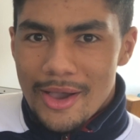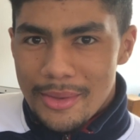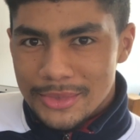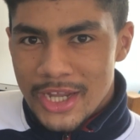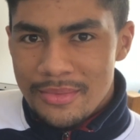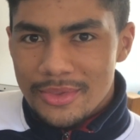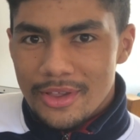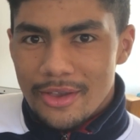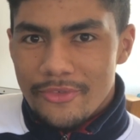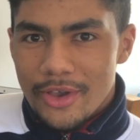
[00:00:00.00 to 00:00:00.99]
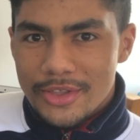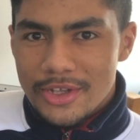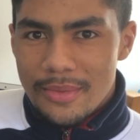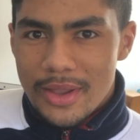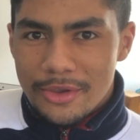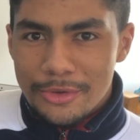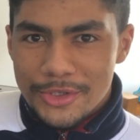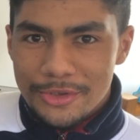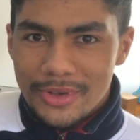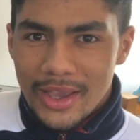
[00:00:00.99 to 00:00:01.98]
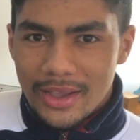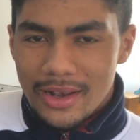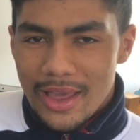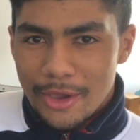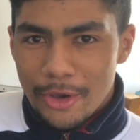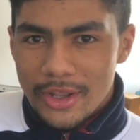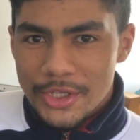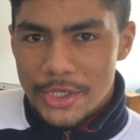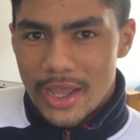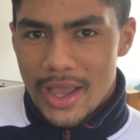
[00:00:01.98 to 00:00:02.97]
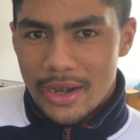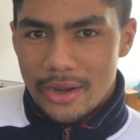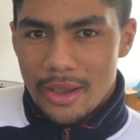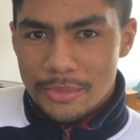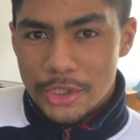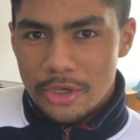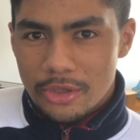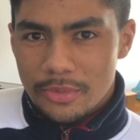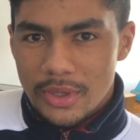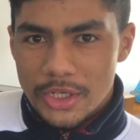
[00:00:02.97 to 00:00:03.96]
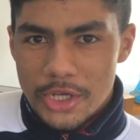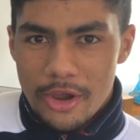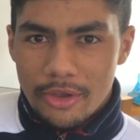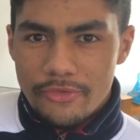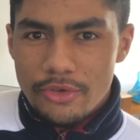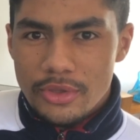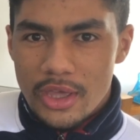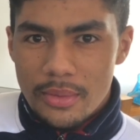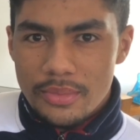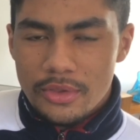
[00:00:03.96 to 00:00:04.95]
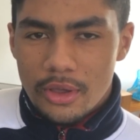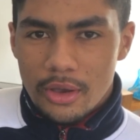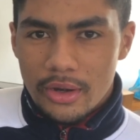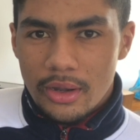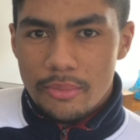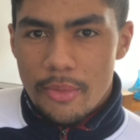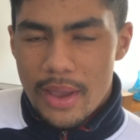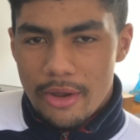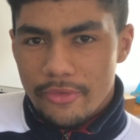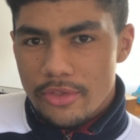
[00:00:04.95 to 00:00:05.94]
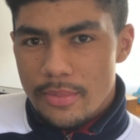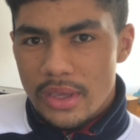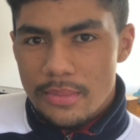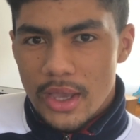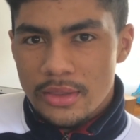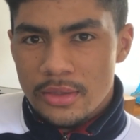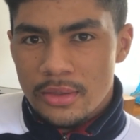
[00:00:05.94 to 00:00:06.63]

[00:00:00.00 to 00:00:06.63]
Hi, I'm James, a first year medical student at Clare College, and I'm just going to be sharing a few tips on preparing for the BMAT.